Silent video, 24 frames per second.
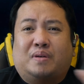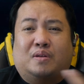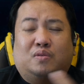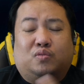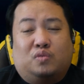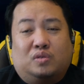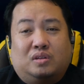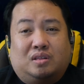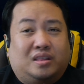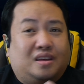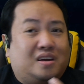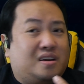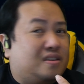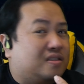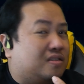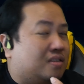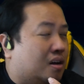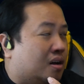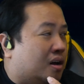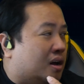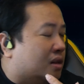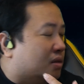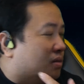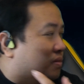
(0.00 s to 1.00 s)
But with these
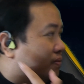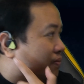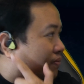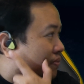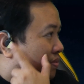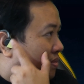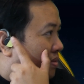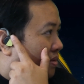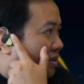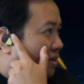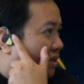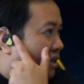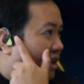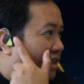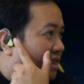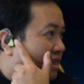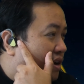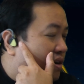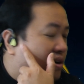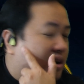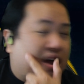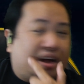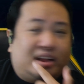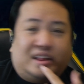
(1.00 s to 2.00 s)
on, and
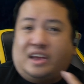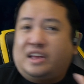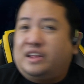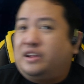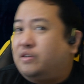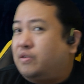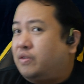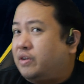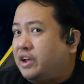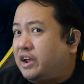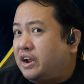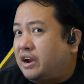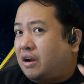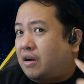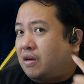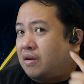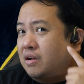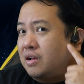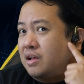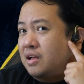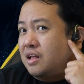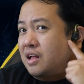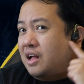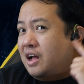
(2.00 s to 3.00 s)
they're not in your ear,